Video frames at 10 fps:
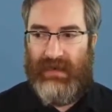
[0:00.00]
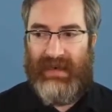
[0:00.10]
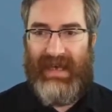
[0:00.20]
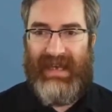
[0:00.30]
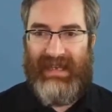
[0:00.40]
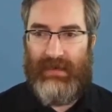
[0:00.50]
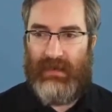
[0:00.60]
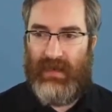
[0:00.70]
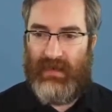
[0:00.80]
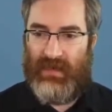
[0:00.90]

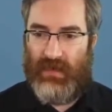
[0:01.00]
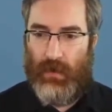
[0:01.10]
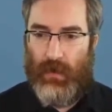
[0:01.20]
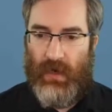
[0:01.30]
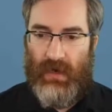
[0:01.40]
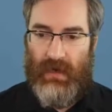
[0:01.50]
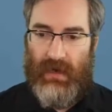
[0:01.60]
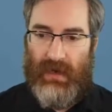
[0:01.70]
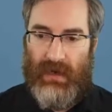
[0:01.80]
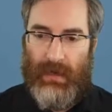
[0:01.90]
anything. So
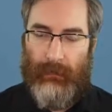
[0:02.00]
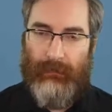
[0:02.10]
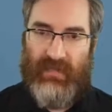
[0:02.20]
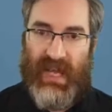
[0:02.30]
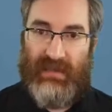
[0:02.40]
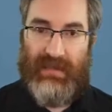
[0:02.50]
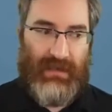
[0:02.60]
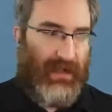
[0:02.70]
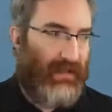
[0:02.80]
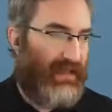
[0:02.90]
that's
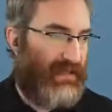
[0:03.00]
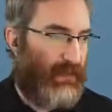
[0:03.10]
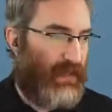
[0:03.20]
a